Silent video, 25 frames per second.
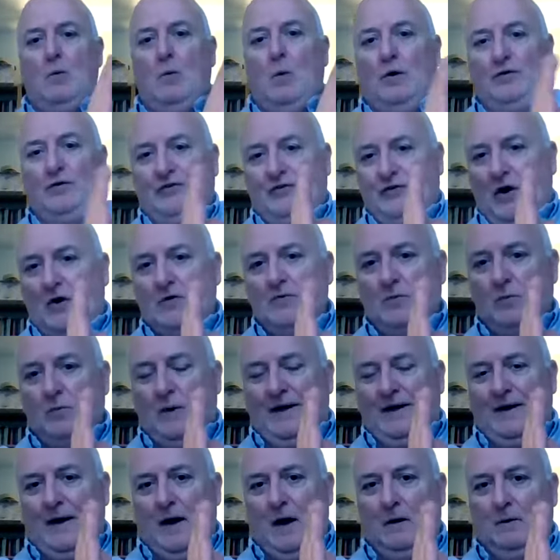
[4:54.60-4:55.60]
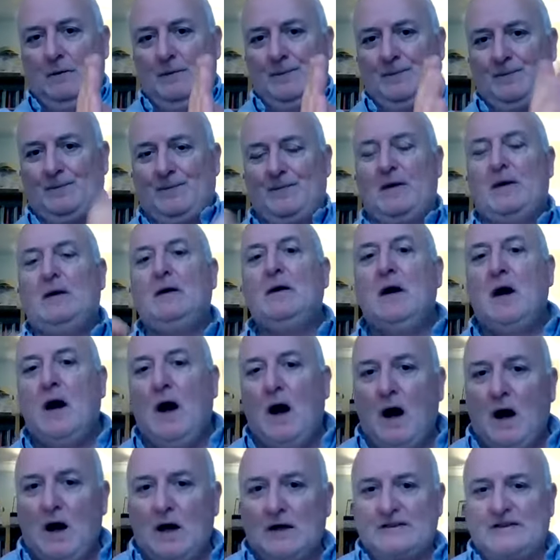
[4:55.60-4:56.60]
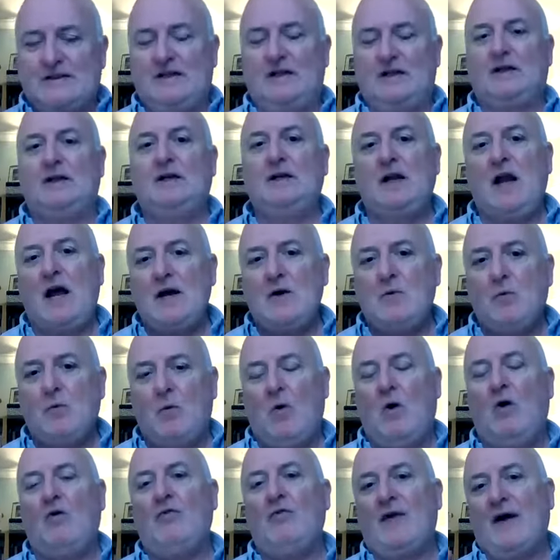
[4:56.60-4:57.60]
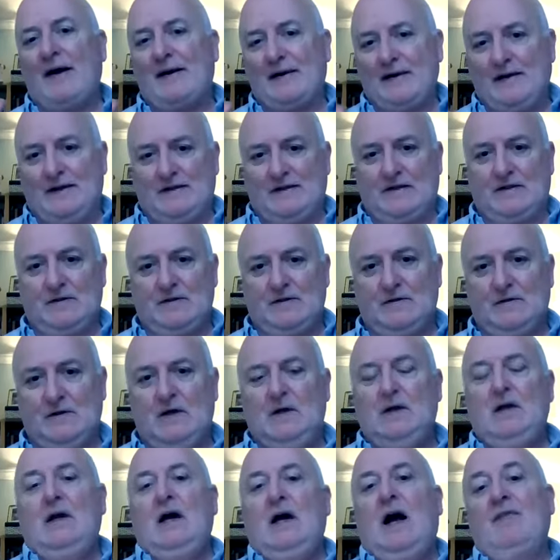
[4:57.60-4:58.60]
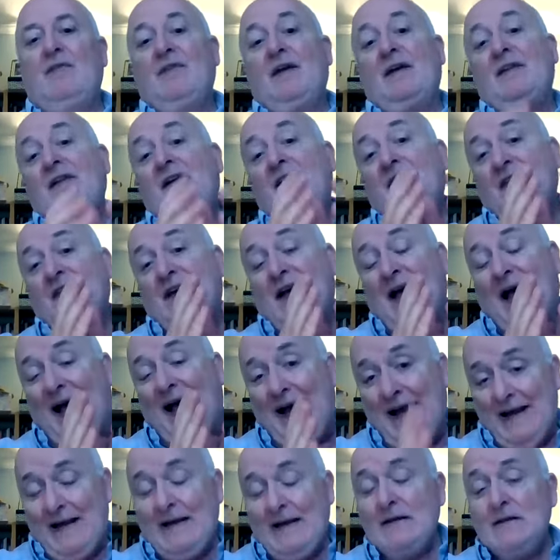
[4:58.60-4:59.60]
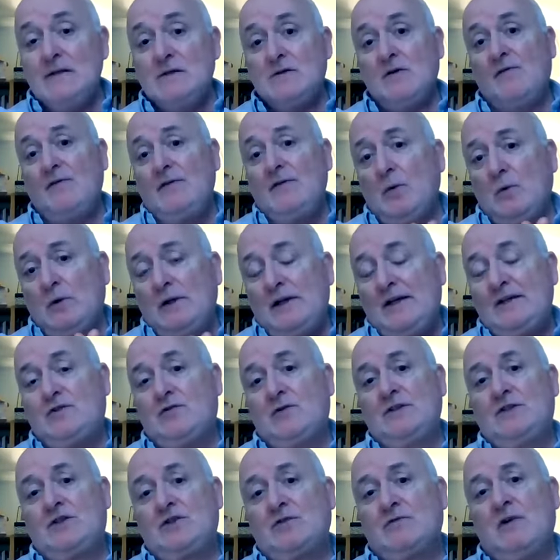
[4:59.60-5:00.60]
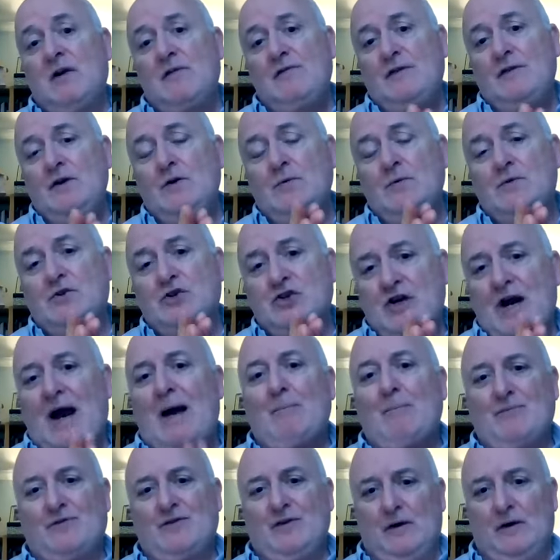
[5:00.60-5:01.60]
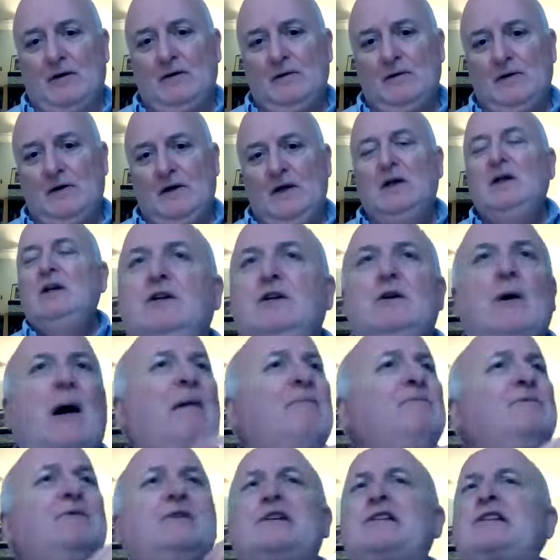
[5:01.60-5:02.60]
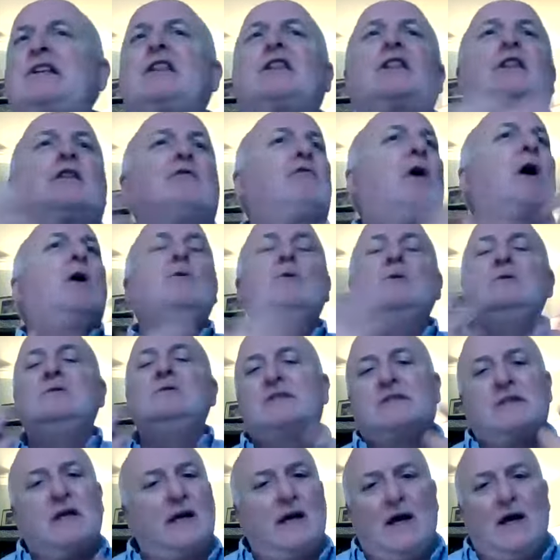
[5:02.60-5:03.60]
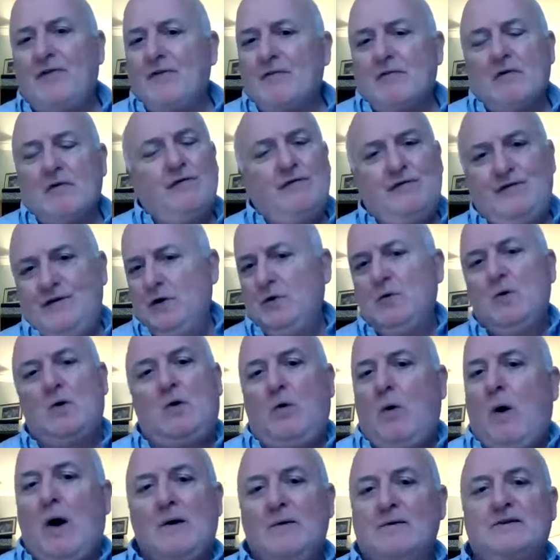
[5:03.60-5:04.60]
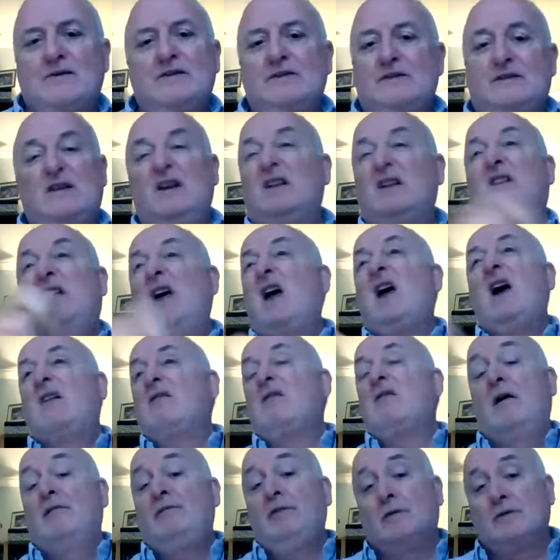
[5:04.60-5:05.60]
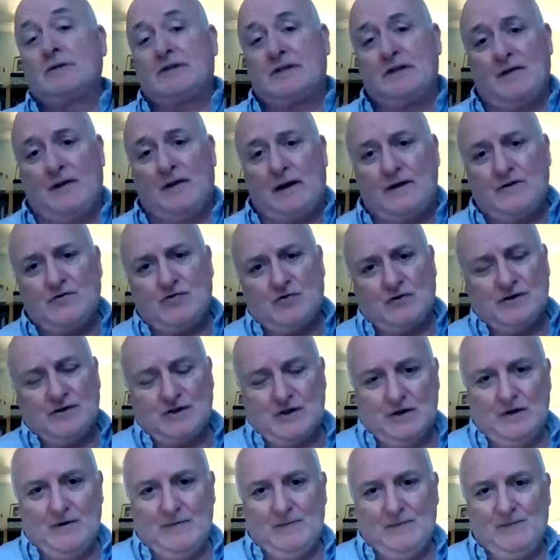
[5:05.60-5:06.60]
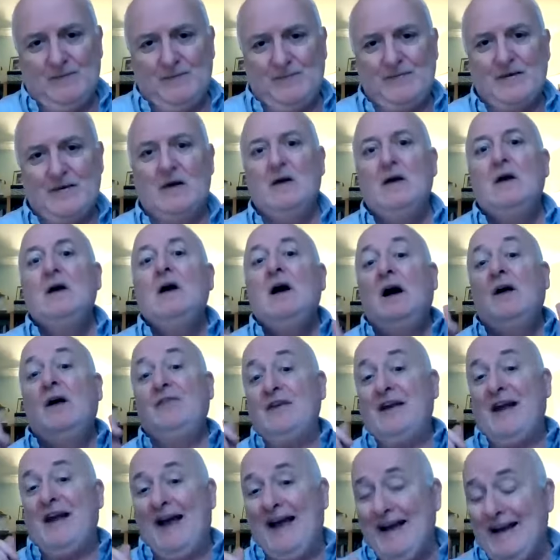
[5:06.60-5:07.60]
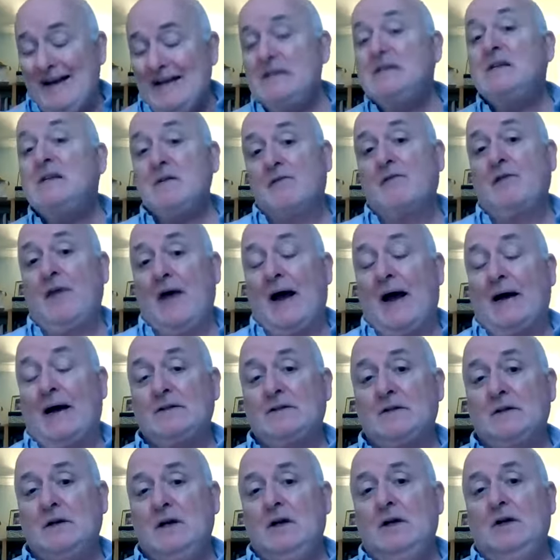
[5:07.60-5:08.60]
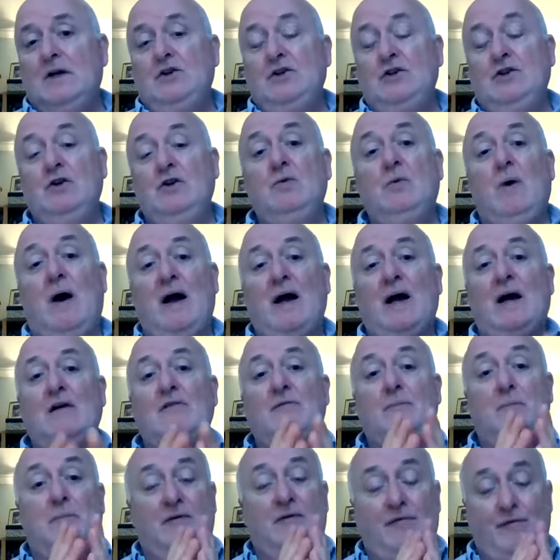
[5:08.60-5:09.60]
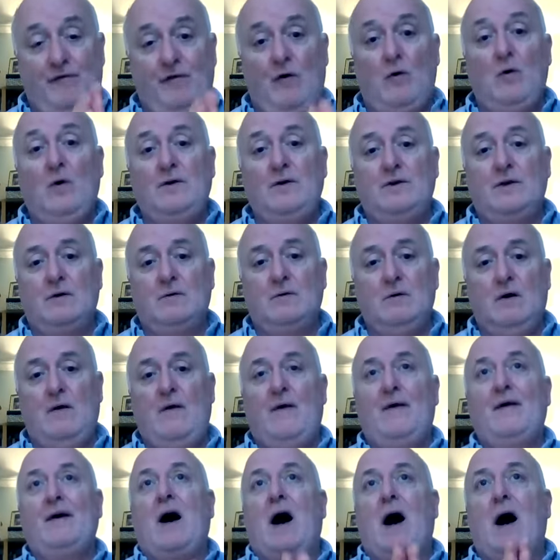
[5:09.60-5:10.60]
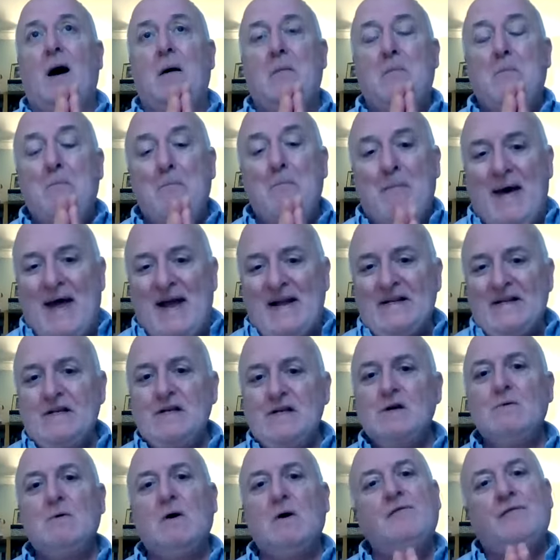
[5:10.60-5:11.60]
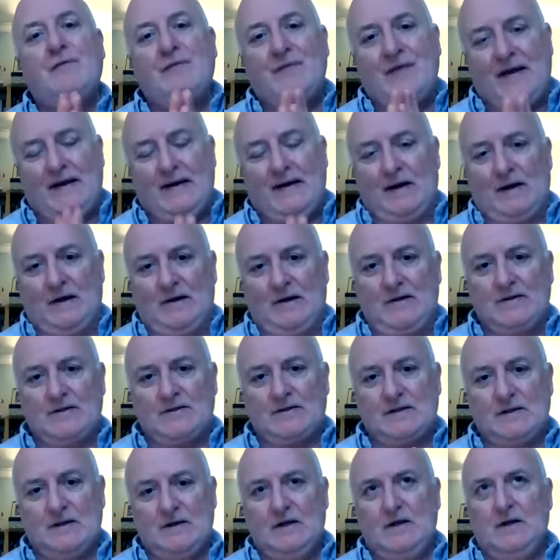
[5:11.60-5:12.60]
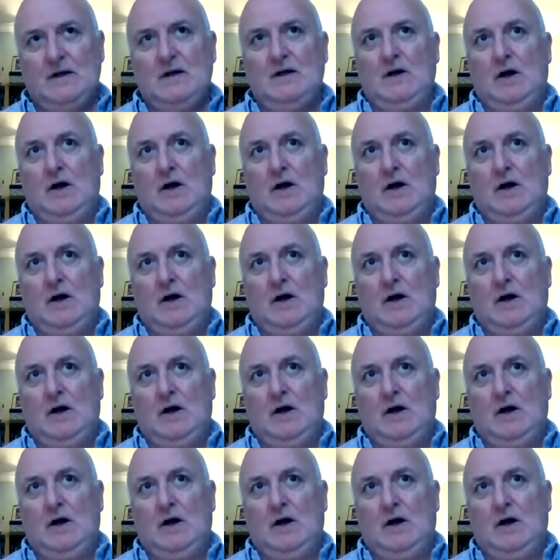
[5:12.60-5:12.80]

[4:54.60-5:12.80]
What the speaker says: What don't we know? Articulate what that is. And then at the end of your literature review chapter, You haven't just thrown together a few quotes and said, there, I've looked at the literature. At the end of that, you have before you a menu of things